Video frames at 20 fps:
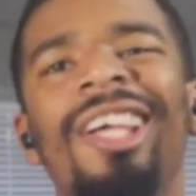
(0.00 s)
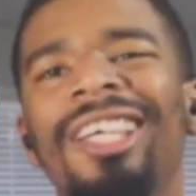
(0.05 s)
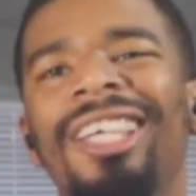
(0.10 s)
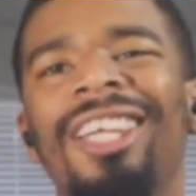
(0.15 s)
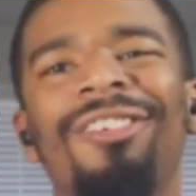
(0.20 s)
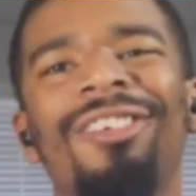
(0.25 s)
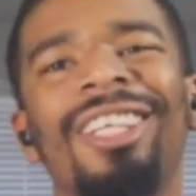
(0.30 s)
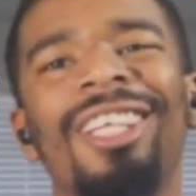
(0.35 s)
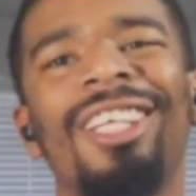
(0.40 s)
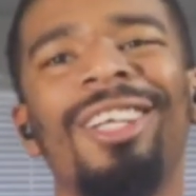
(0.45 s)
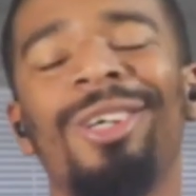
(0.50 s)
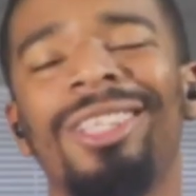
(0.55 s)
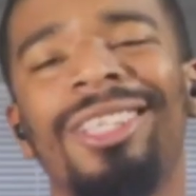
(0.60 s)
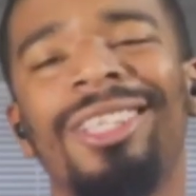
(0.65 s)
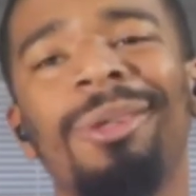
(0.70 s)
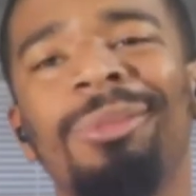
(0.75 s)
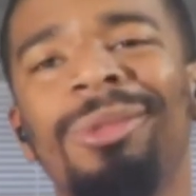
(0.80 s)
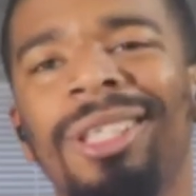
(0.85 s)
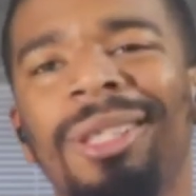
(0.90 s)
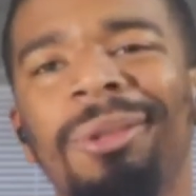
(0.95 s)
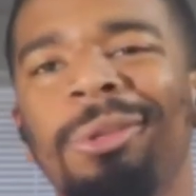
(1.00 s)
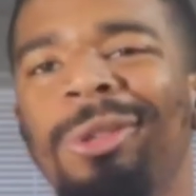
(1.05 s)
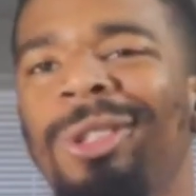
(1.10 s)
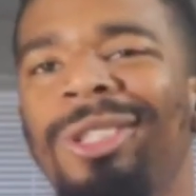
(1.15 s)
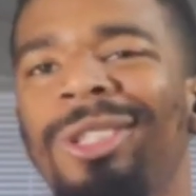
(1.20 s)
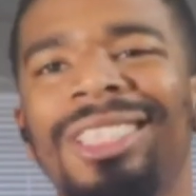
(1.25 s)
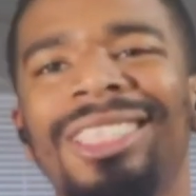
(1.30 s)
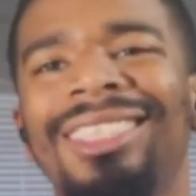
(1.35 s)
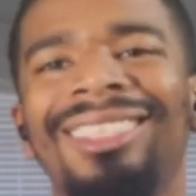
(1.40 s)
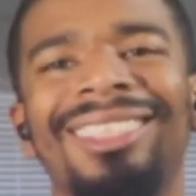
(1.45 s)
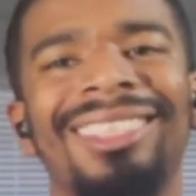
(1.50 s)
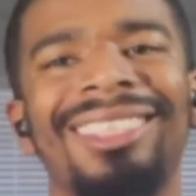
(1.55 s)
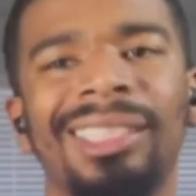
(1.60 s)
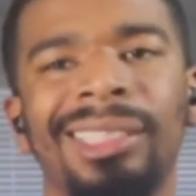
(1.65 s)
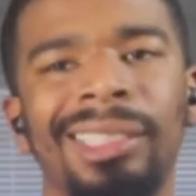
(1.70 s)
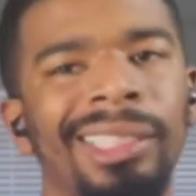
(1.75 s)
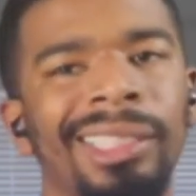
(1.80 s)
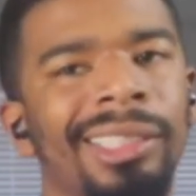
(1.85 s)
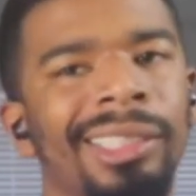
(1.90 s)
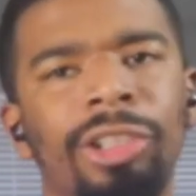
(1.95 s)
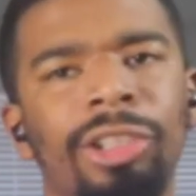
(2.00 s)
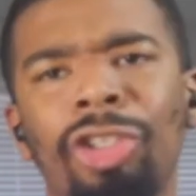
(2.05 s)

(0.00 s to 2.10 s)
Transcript: give the video a thumbs up so it gets suggested.